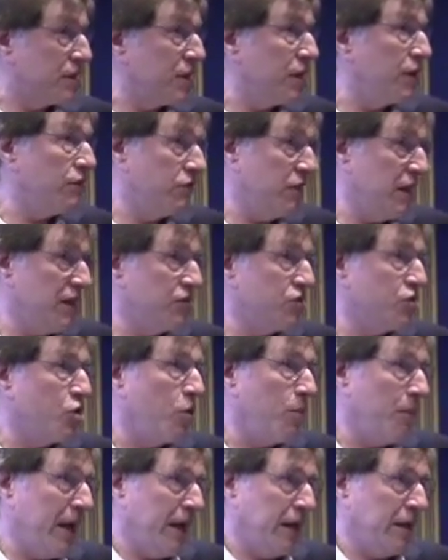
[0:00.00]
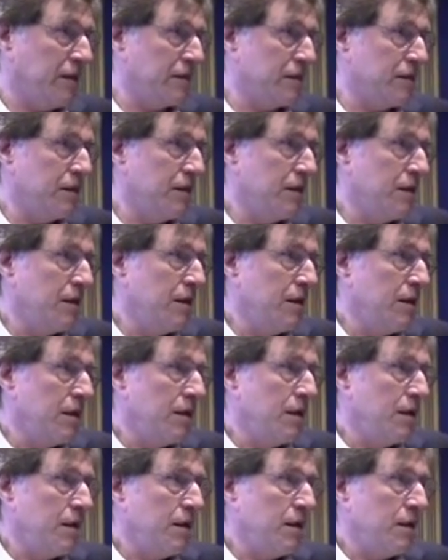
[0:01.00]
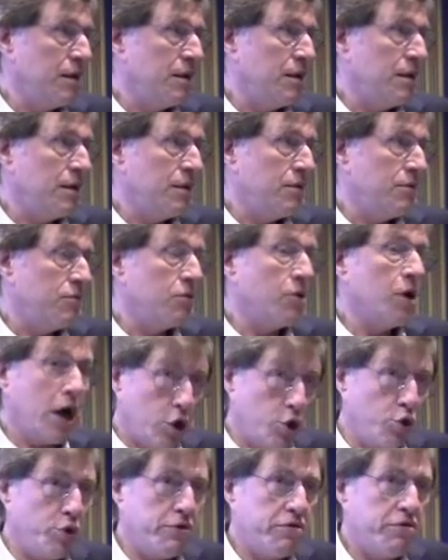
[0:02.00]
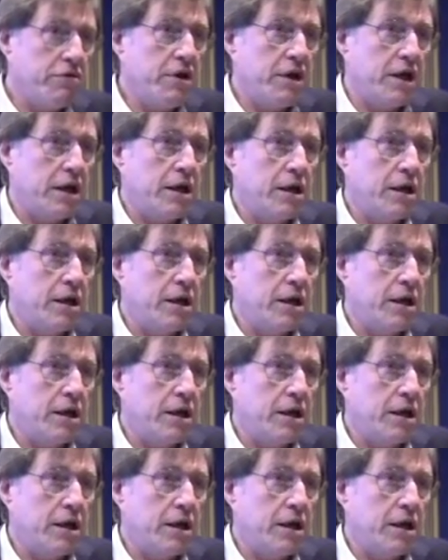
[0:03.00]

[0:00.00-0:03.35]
of these domains. A good thing,